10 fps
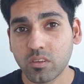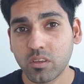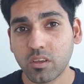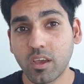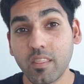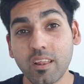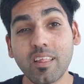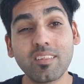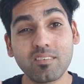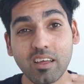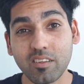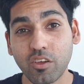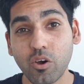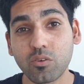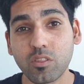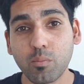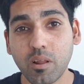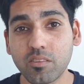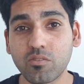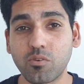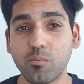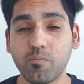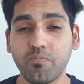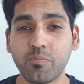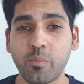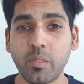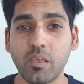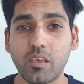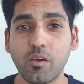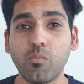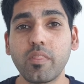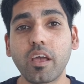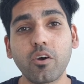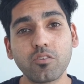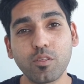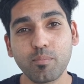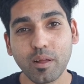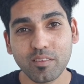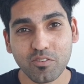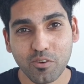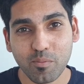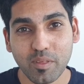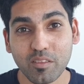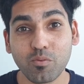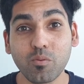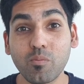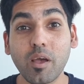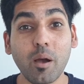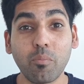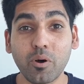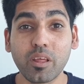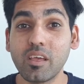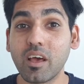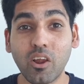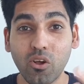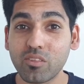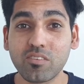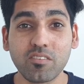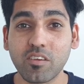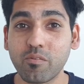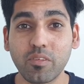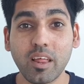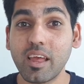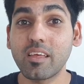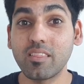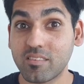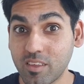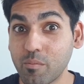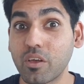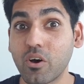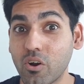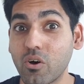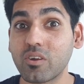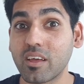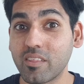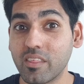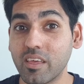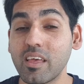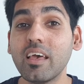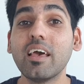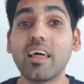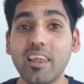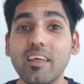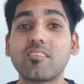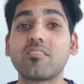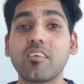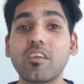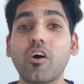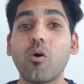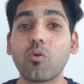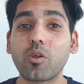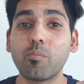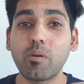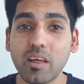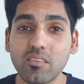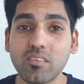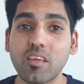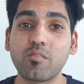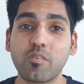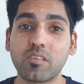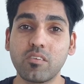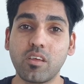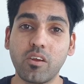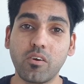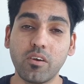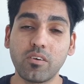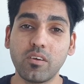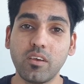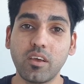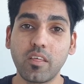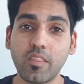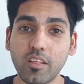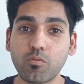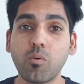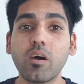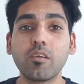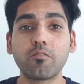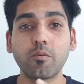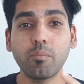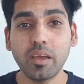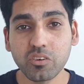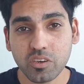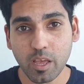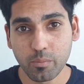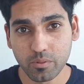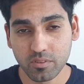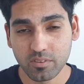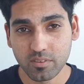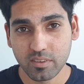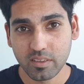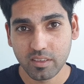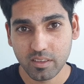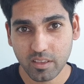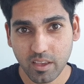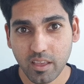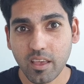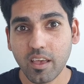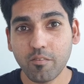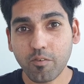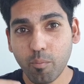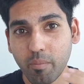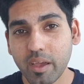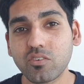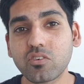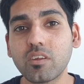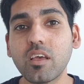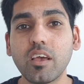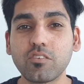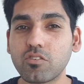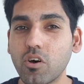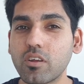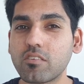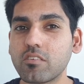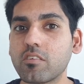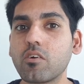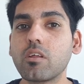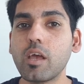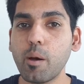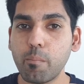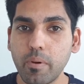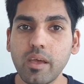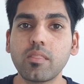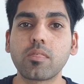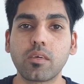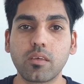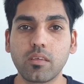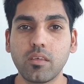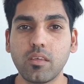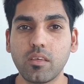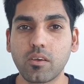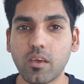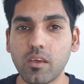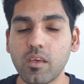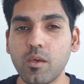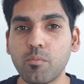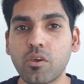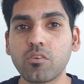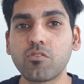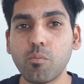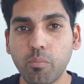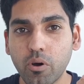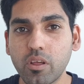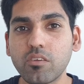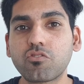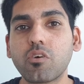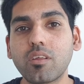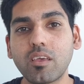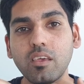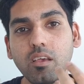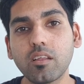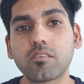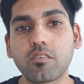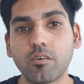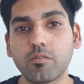Okay, and then, then start to go into the bloodstream. Okay, and when they go into the bloodstream, that's when our body alerts itself that hey, there's something going on down there. Let's send a whole lot of blood to that affected area, and that's why inflammation happens. Okay, inflammation is not necessarily a bad thing okay? Because your body is trying to heal itself.